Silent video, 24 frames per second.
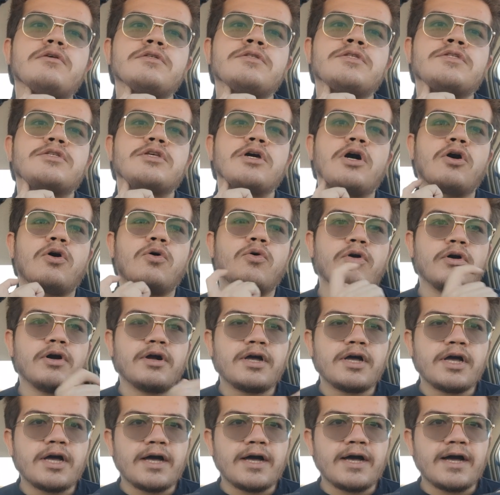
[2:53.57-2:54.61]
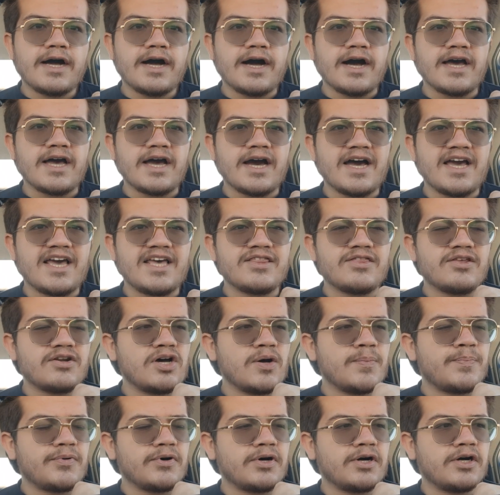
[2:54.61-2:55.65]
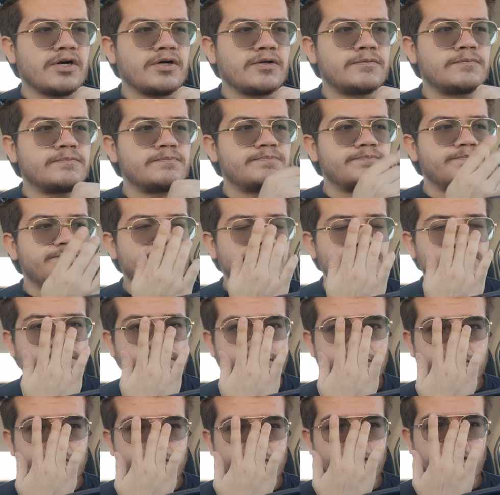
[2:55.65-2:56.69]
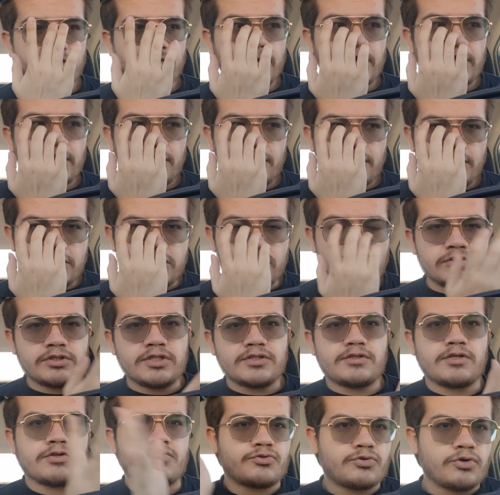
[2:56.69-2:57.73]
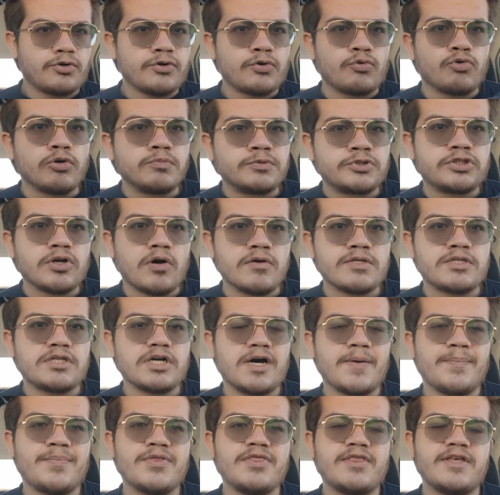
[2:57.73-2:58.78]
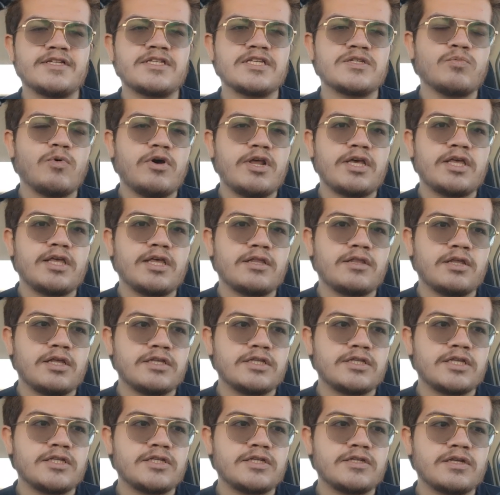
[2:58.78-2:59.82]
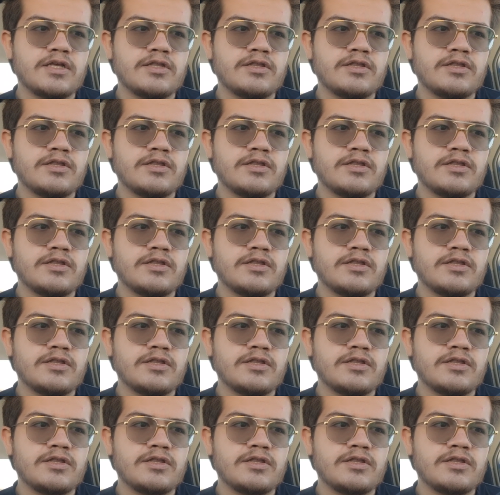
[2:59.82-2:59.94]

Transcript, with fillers: So I I ended up um so the, this third group shows up, and this is when, it, and then